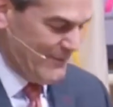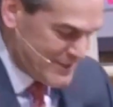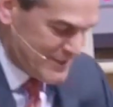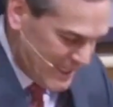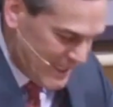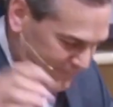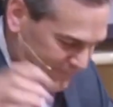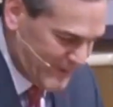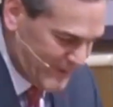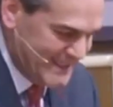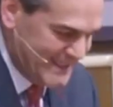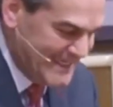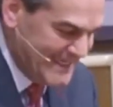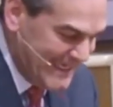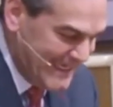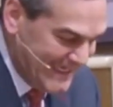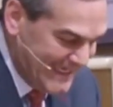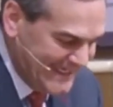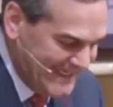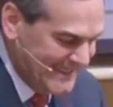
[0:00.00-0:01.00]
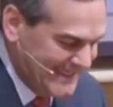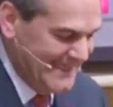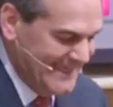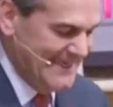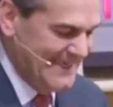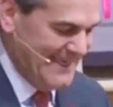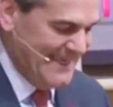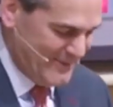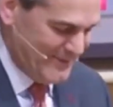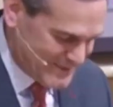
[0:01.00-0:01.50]
If he was suffering
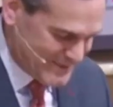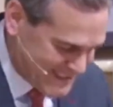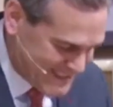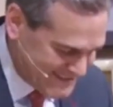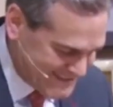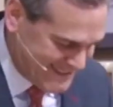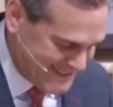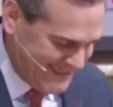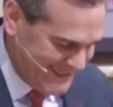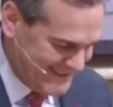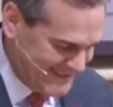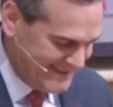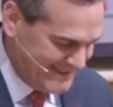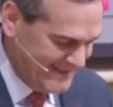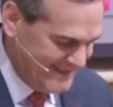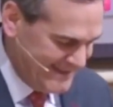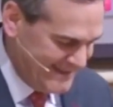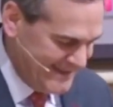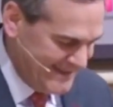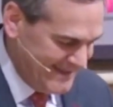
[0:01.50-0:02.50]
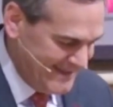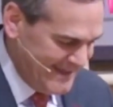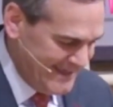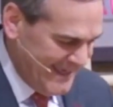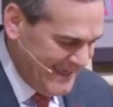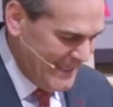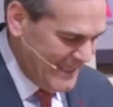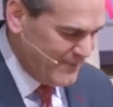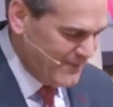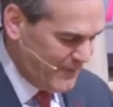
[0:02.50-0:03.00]
need, he was content.
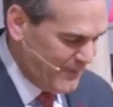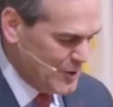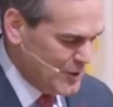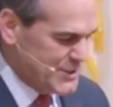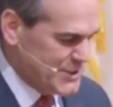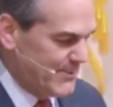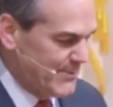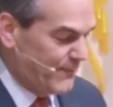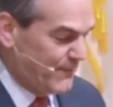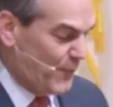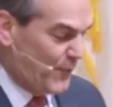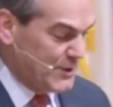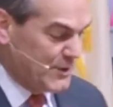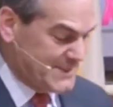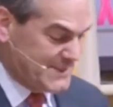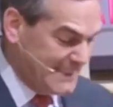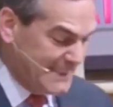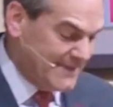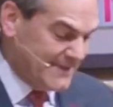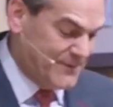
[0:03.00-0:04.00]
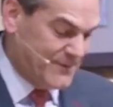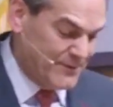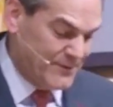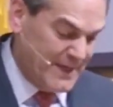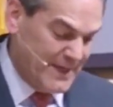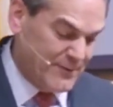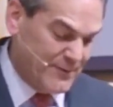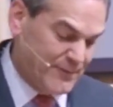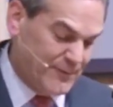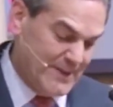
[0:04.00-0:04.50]
And in verse number 14,
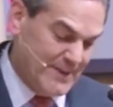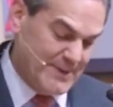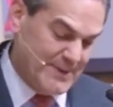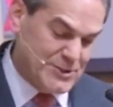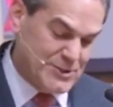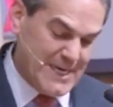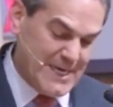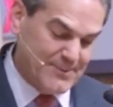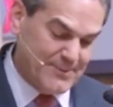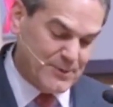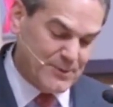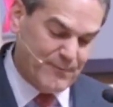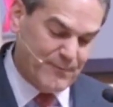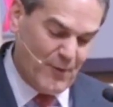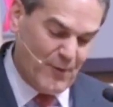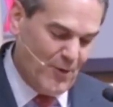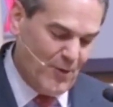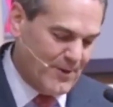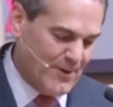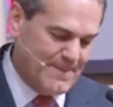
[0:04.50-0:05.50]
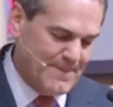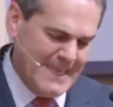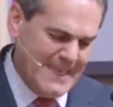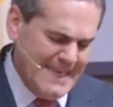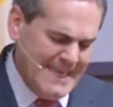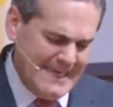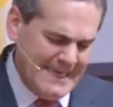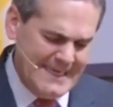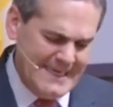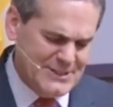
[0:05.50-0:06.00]
if you're there in Philippians chapter
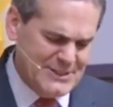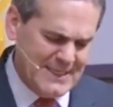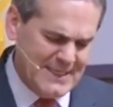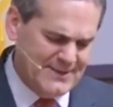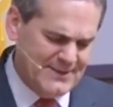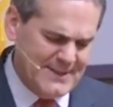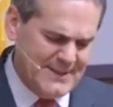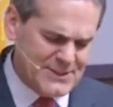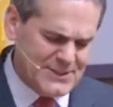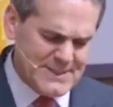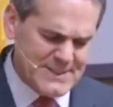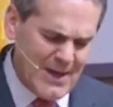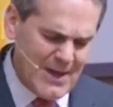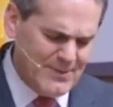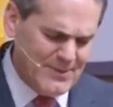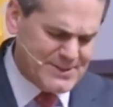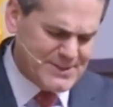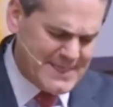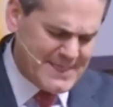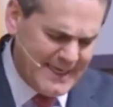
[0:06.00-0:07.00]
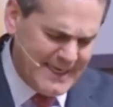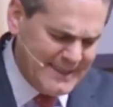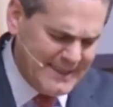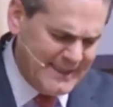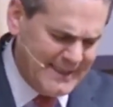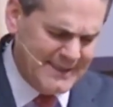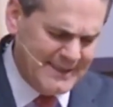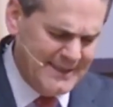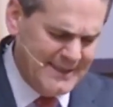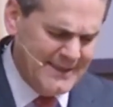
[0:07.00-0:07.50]
4, he said, This
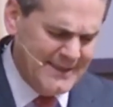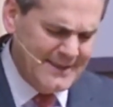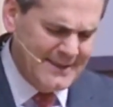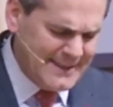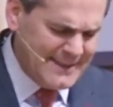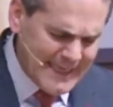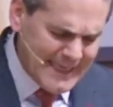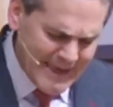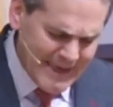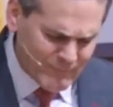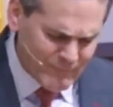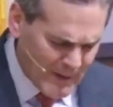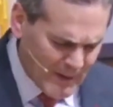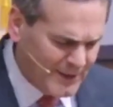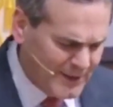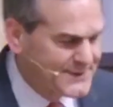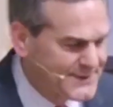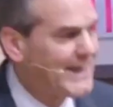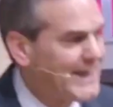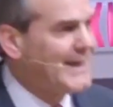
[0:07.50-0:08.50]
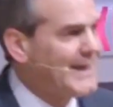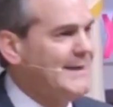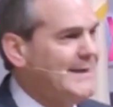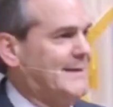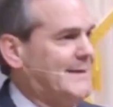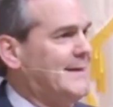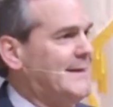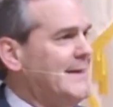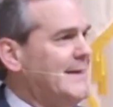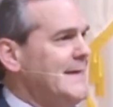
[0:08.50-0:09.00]
notwithstanding, ye have well
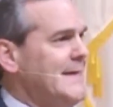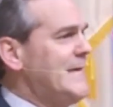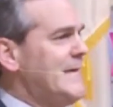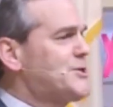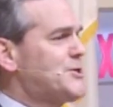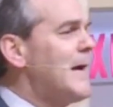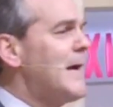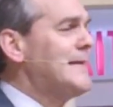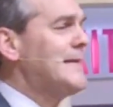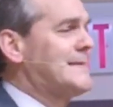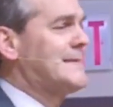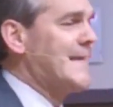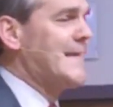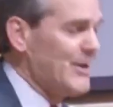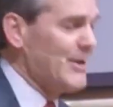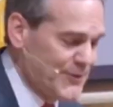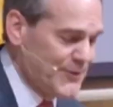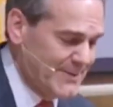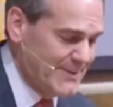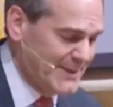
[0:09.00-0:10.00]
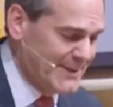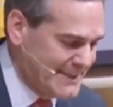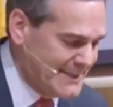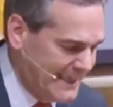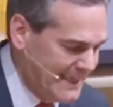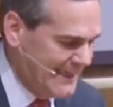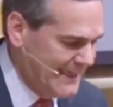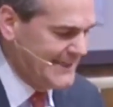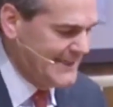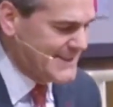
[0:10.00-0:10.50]
done. He's trying to tell
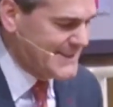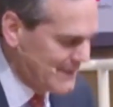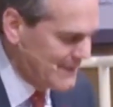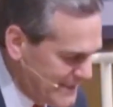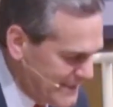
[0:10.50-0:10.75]
them again.